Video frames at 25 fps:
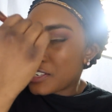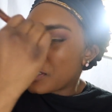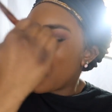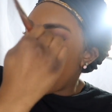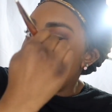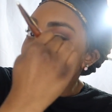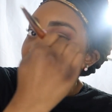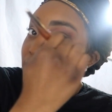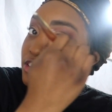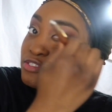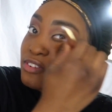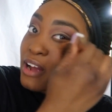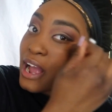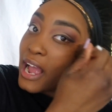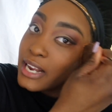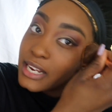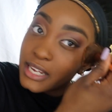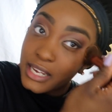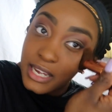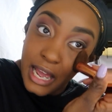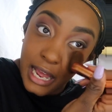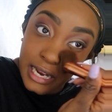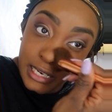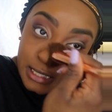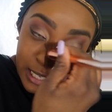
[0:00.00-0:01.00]
I tried
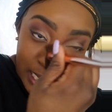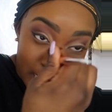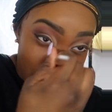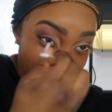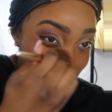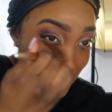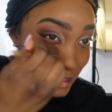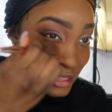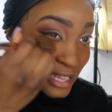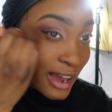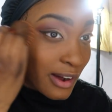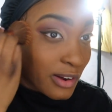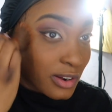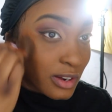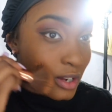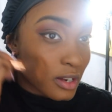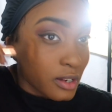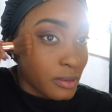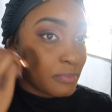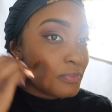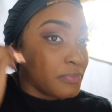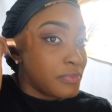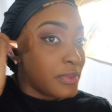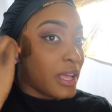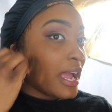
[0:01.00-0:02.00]
it. I just hated the
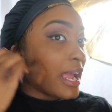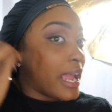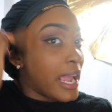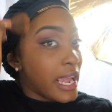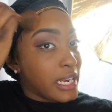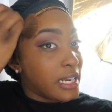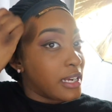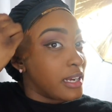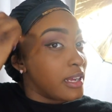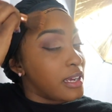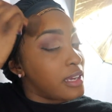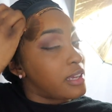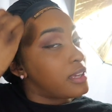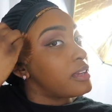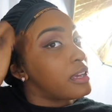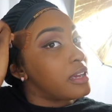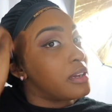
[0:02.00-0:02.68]
outcome. I hated it.